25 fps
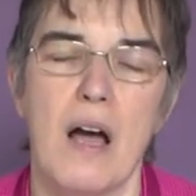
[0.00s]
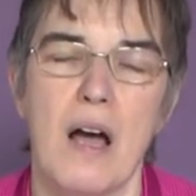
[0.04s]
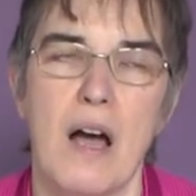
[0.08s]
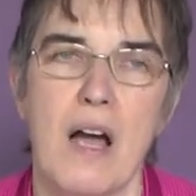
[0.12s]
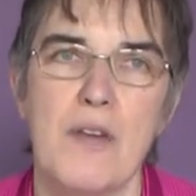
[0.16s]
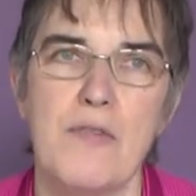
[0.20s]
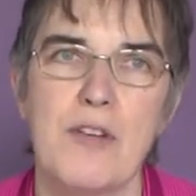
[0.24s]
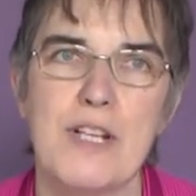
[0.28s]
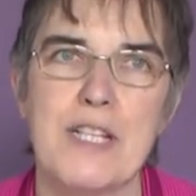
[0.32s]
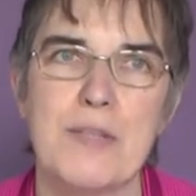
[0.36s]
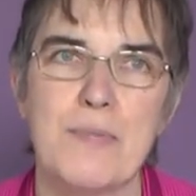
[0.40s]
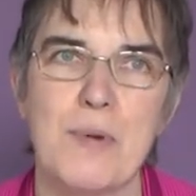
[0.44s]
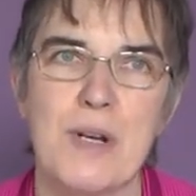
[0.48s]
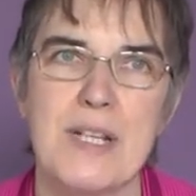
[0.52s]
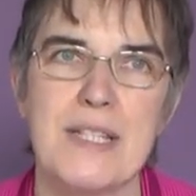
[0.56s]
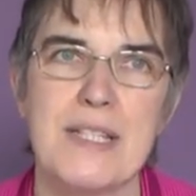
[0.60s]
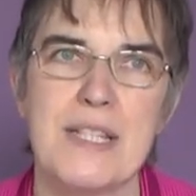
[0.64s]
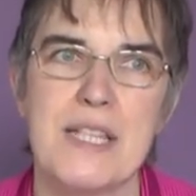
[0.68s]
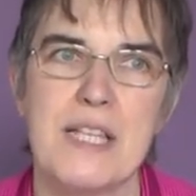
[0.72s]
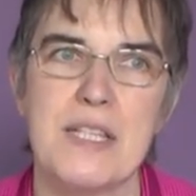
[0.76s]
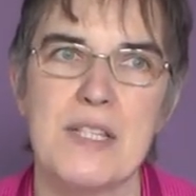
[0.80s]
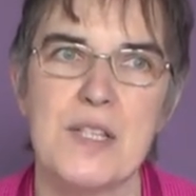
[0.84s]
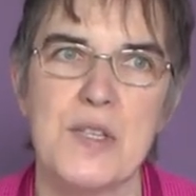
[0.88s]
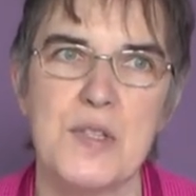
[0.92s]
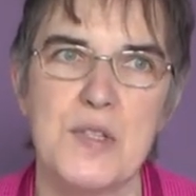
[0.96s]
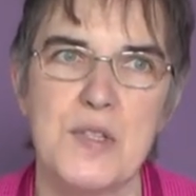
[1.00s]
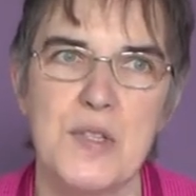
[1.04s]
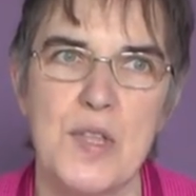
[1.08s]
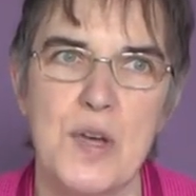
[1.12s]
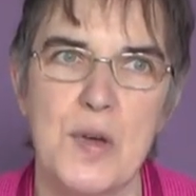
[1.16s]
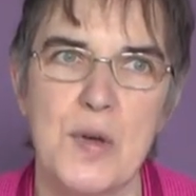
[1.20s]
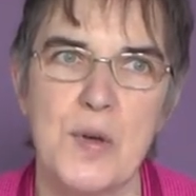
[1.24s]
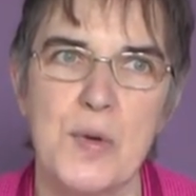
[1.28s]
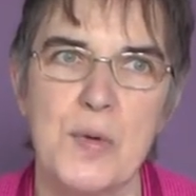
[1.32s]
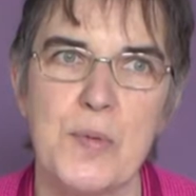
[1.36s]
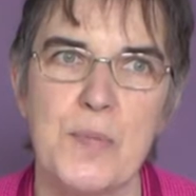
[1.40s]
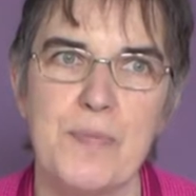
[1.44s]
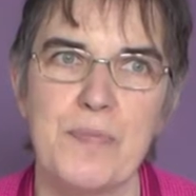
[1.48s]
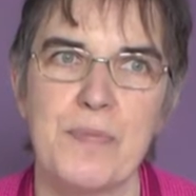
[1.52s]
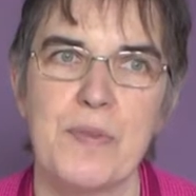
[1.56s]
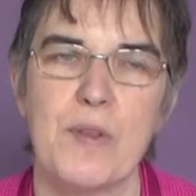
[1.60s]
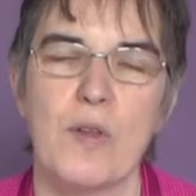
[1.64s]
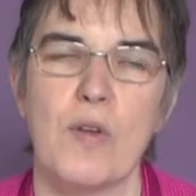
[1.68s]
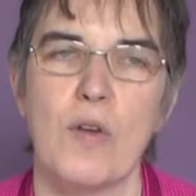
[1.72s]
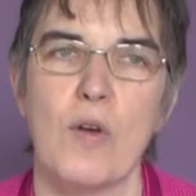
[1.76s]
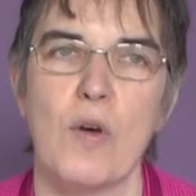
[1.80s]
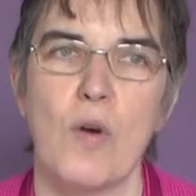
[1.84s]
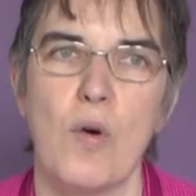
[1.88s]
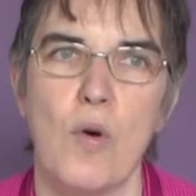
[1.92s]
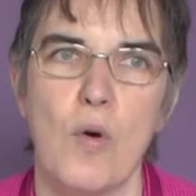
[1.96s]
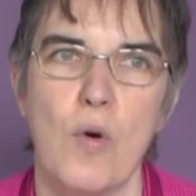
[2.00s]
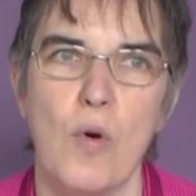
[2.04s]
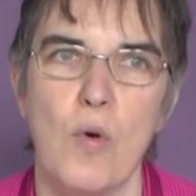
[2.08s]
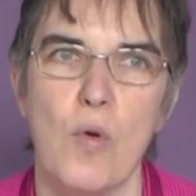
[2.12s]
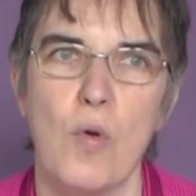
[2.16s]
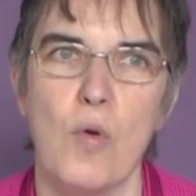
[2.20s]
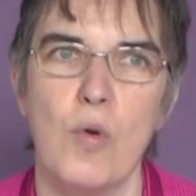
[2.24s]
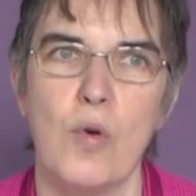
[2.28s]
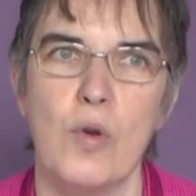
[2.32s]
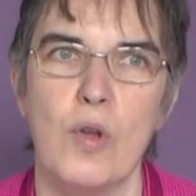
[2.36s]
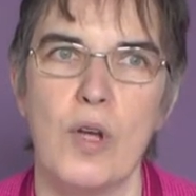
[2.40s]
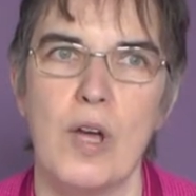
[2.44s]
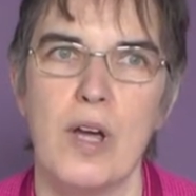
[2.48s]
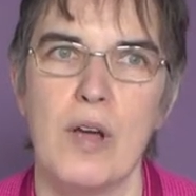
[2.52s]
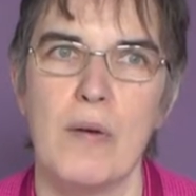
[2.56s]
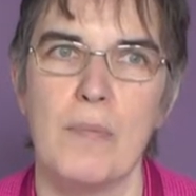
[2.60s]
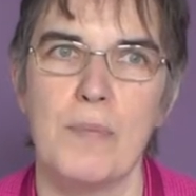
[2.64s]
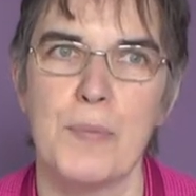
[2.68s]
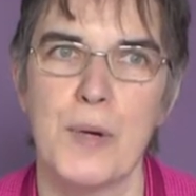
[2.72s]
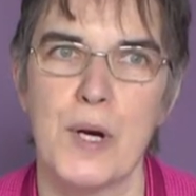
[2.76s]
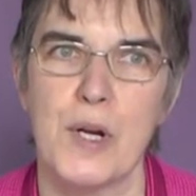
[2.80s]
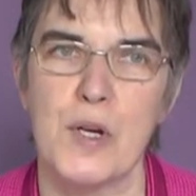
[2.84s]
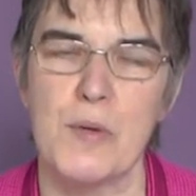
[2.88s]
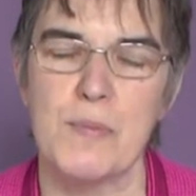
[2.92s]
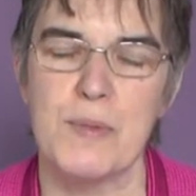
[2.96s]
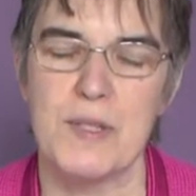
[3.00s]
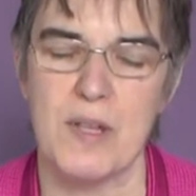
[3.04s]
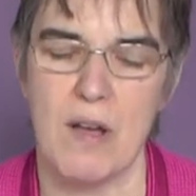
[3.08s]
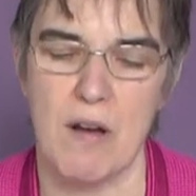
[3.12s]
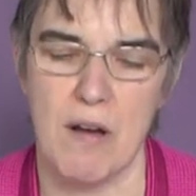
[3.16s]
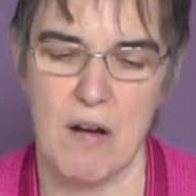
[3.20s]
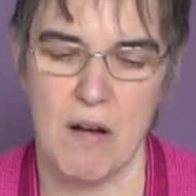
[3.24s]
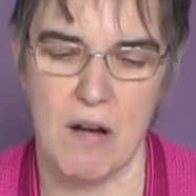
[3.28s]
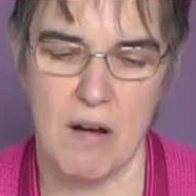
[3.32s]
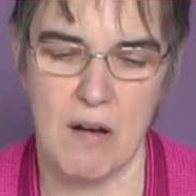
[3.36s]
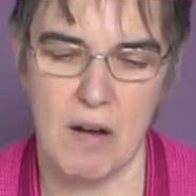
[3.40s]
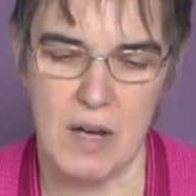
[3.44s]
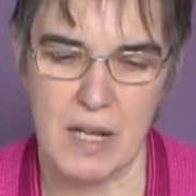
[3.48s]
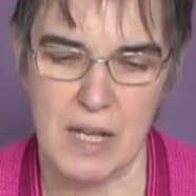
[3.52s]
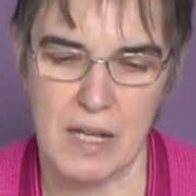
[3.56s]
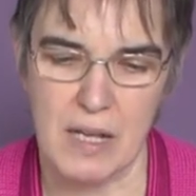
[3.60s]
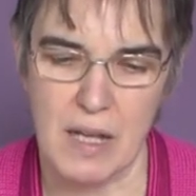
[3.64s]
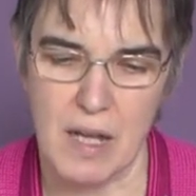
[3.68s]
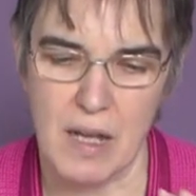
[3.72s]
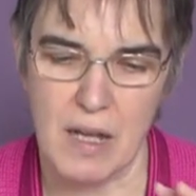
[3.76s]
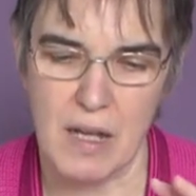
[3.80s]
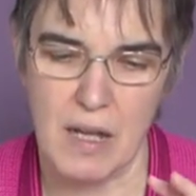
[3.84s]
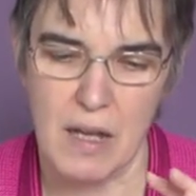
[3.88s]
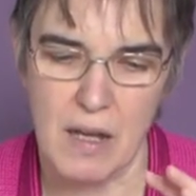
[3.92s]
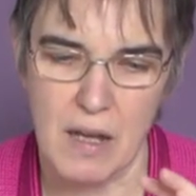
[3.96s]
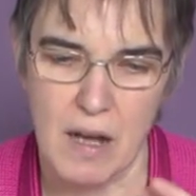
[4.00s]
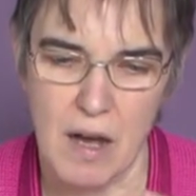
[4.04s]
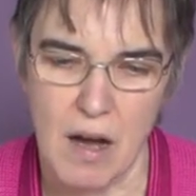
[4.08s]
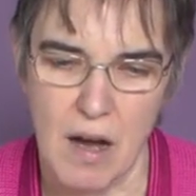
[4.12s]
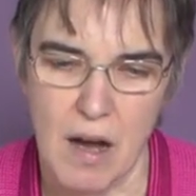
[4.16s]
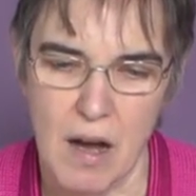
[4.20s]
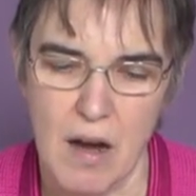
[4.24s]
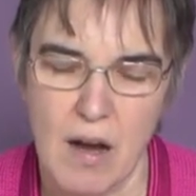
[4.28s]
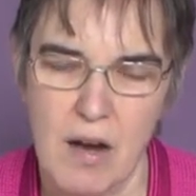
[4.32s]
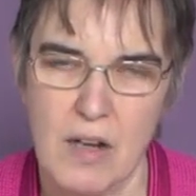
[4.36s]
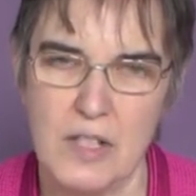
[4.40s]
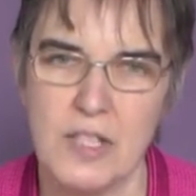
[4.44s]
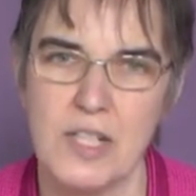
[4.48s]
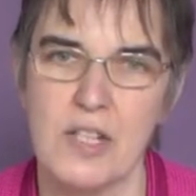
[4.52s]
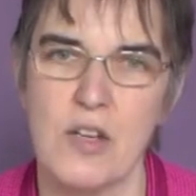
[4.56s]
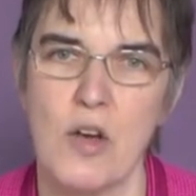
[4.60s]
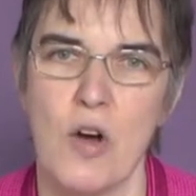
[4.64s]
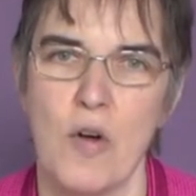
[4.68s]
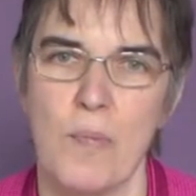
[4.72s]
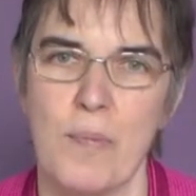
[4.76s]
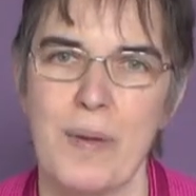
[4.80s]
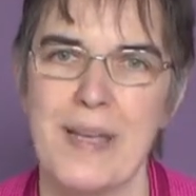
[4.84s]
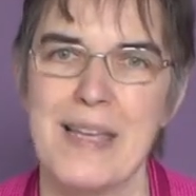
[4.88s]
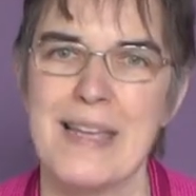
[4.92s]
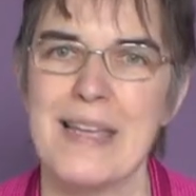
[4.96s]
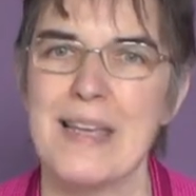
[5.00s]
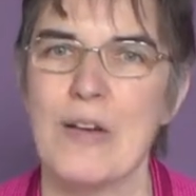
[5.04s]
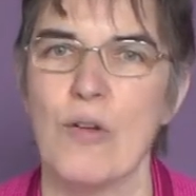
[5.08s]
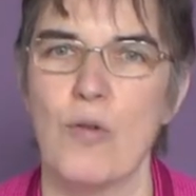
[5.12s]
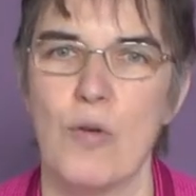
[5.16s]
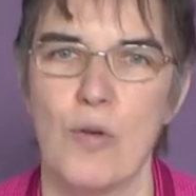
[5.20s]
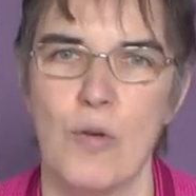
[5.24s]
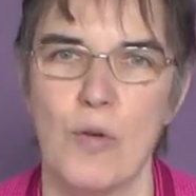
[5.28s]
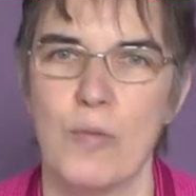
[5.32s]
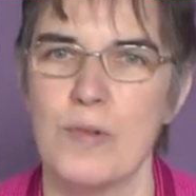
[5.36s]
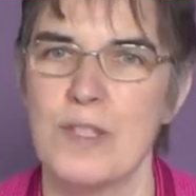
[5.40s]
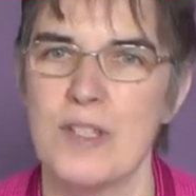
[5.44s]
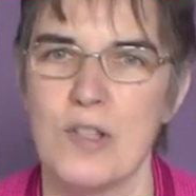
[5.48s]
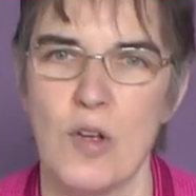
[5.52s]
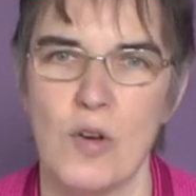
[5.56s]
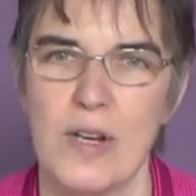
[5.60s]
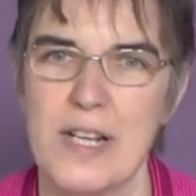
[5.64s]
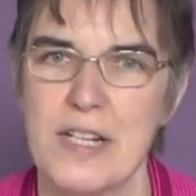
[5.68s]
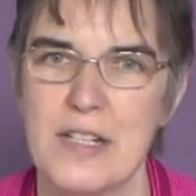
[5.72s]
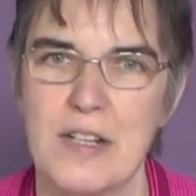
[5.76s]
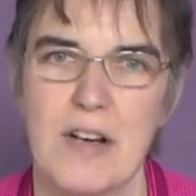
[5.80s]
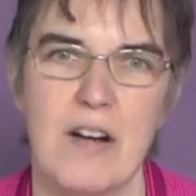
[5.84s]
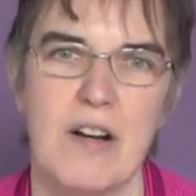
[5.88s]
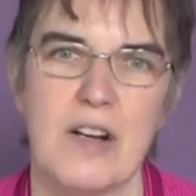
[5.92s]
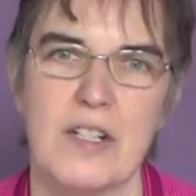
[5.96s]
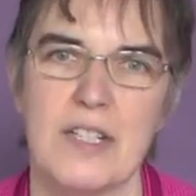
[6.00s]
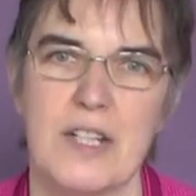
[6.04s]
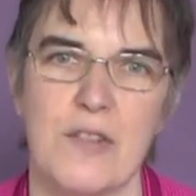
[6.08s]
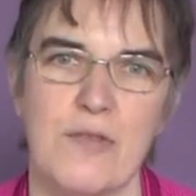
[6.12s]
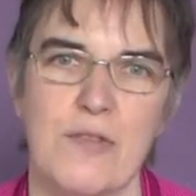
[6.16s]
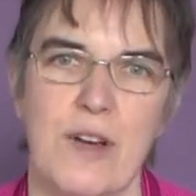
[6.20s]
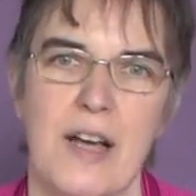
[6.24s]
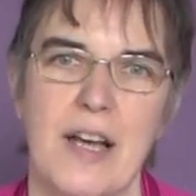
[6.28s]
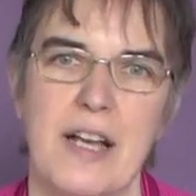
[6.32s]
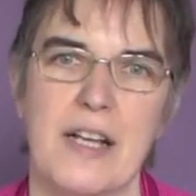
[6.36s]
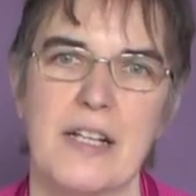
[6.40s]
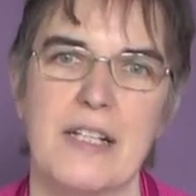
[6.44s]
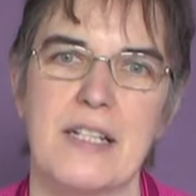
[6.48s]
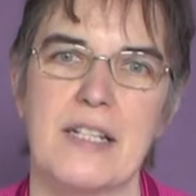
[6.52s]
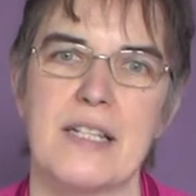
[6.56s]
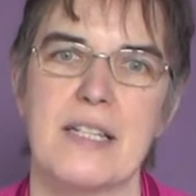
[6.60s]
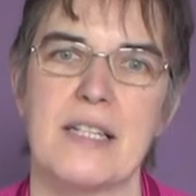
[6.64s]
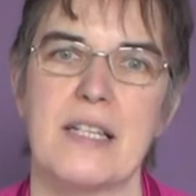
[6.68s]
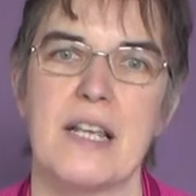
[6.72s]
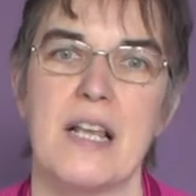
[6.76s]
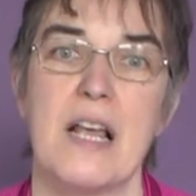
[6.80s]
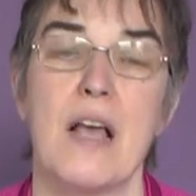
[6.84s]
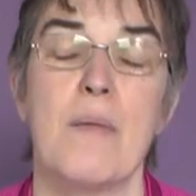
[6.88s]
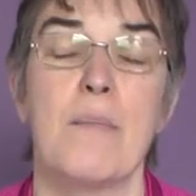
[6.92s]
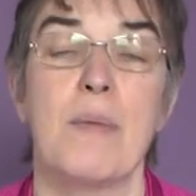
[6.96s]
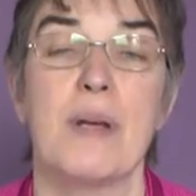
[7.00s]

I've expressed this as though all probes are hard copy or solid artifacts,